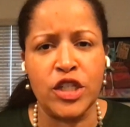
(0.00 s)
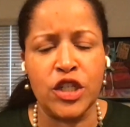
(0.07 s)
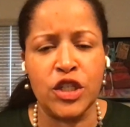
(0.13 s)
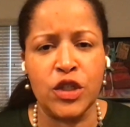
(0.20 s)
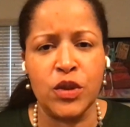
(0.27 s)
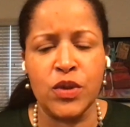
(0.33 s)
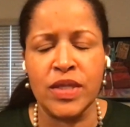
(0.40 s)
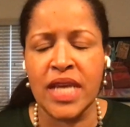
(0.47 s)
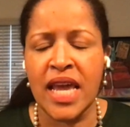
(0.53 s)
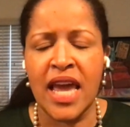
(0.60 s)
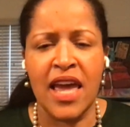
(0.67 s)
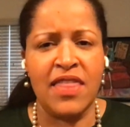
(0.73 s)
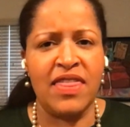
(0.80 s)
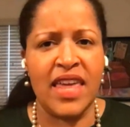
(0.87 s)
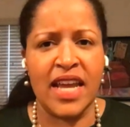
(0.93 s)
You're going to
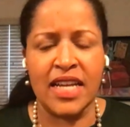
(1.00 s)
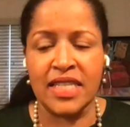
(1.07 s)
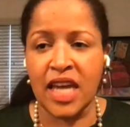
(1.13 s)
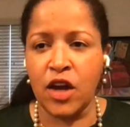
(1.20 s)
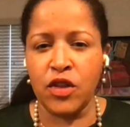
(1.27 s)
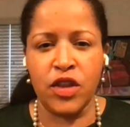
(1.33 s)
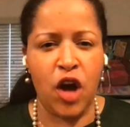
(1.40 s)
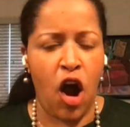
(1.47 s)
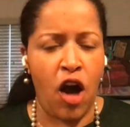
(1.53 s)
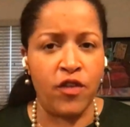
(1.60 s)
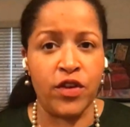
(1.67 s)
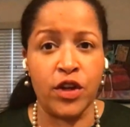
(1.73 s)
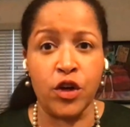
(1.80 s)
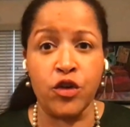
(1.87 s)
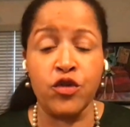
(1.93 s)
use things that
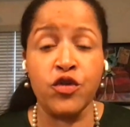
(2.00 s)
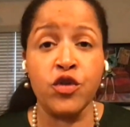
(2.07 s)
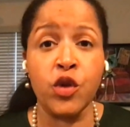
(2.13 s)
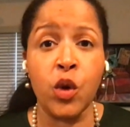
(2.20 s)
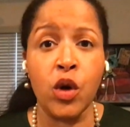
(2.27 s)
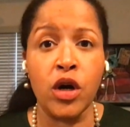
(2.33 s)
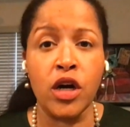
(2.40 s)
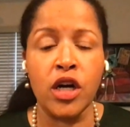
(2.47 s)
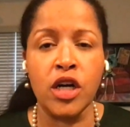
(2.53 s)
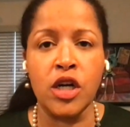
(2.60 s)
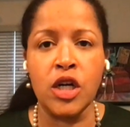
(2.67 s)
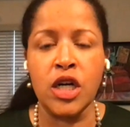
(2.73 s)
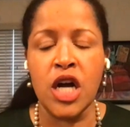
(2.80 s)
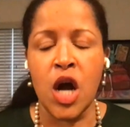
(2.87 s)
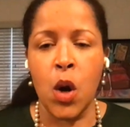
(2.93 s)
often are
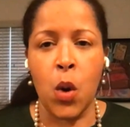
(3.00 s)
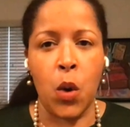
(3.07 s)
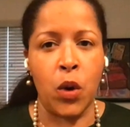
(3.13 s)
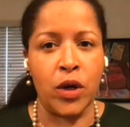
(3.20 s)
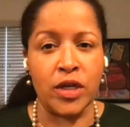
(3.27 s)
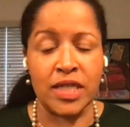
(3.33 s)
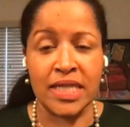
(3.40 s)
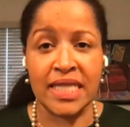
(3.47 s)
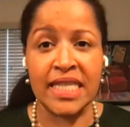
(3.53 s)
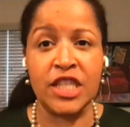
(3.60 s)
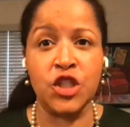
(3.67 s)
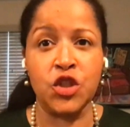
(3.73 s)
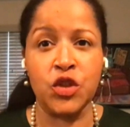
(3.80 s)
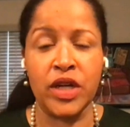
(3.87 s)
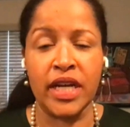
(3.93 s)
floral or
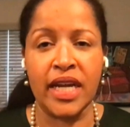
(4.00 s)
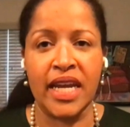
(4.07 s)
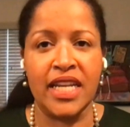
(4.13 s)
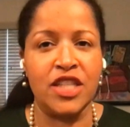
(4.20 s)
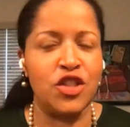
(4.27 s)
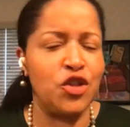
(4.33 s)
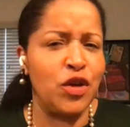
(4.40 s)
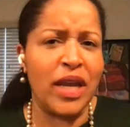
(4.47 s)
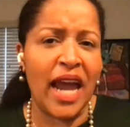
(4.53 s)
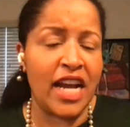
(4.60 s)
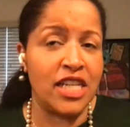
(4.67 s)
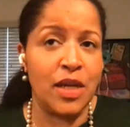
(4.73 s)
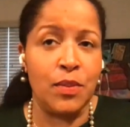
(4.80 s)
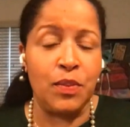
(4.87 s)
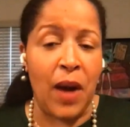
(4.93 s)
citric, and
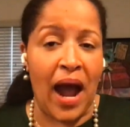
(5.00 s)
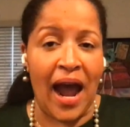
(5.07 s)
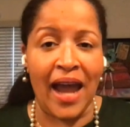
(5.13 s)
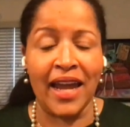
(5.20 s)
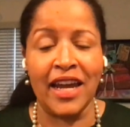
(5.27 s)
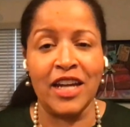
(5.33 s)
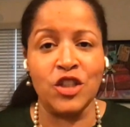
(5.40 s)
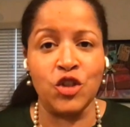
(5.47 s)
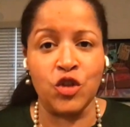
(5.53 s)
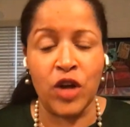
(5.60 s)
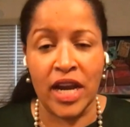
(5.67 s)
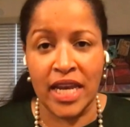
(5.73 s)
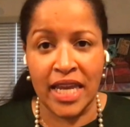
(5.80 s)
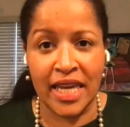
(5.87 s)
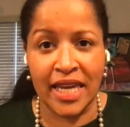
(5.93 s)
you can actually buy
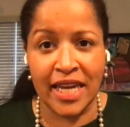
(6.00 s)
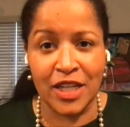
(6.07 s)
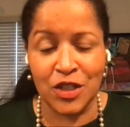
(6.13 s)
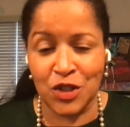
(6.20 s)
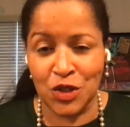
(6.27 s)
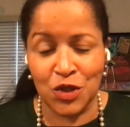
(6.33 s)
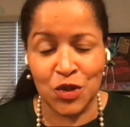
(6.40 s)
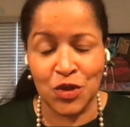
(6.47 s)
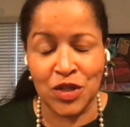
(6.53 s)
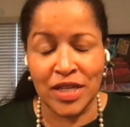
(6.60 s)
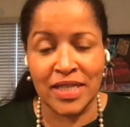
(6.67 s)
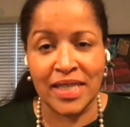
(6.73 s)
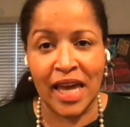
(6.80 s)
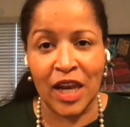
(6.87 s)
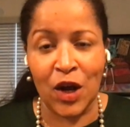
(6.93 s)
a training kit to
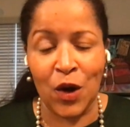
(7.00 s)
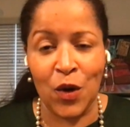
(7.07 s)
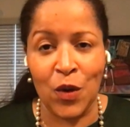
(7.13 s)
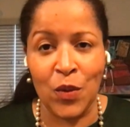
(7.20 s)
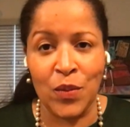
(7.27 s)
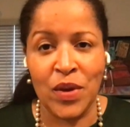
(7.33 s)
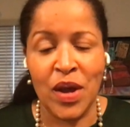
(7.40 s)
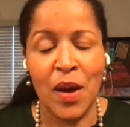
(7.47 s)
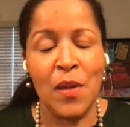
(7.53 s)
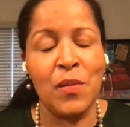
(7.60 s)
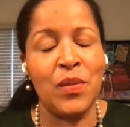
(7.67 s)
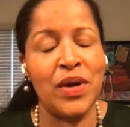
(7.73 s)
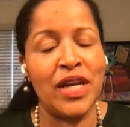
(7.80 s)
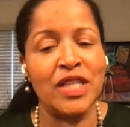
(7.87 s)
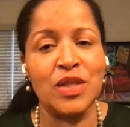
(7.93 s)
do this at home.
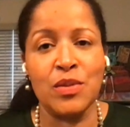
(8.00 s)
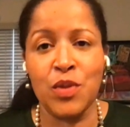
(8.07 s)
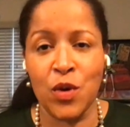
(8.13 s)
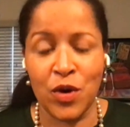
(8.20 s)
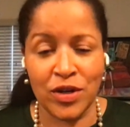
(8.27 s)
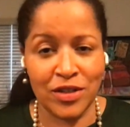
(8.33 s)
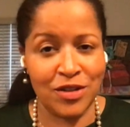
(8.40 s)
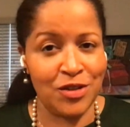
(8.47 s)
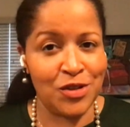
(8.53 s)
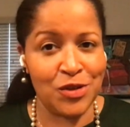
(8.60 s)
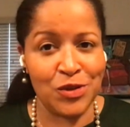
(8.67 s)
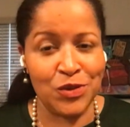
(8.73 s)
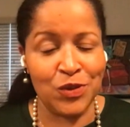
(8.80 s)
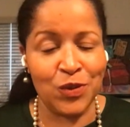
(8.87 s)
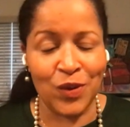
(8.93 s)
But it's important
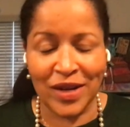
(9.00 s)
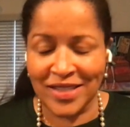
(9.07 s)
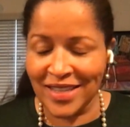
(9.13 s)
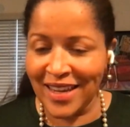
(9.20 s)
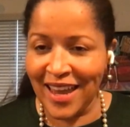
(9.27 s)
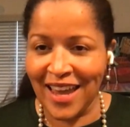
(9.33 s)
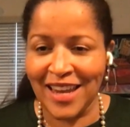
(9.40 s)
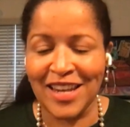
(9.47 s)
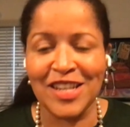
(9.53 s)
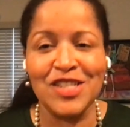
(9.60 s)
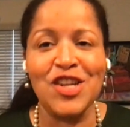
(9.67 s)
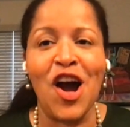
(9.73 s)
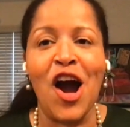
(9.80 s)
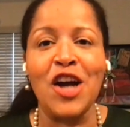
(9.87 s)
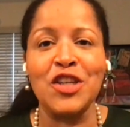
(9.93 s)
to do, once
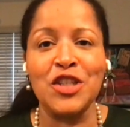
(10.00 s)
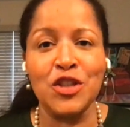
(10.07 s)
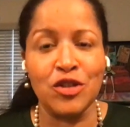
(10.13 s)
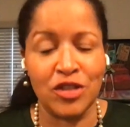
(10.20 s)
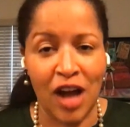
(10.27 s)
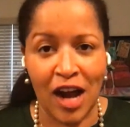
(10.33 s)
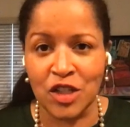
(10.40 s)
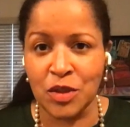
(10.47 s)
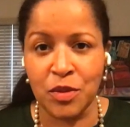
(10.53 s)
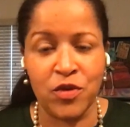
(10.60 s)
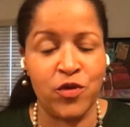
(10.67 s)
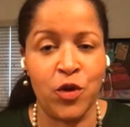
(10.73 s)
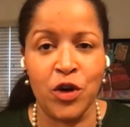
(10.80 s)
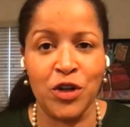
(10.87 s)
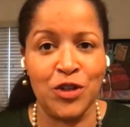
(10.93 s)
again, talk to your
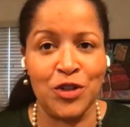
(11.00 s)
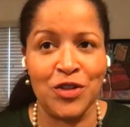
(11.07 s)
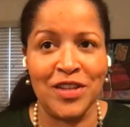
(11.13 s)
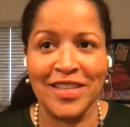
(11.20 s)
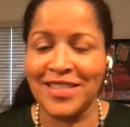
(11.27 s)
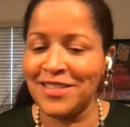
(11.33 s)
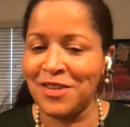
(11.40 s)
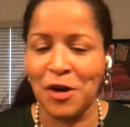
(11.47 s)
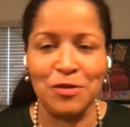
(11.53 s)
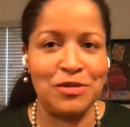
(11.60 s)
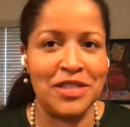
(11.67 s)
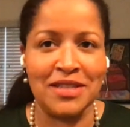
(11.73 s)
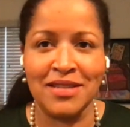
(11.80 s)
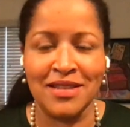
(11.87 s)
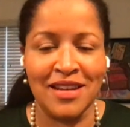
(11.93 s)
doctor before you do this.
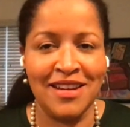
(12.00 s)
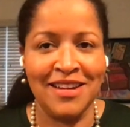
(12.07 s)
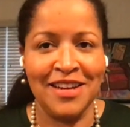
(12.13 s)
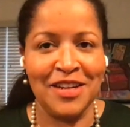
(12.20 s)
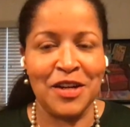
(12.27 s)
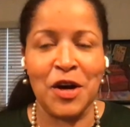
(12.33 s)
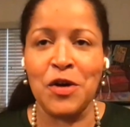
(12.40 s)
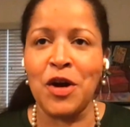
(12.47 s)
Don't just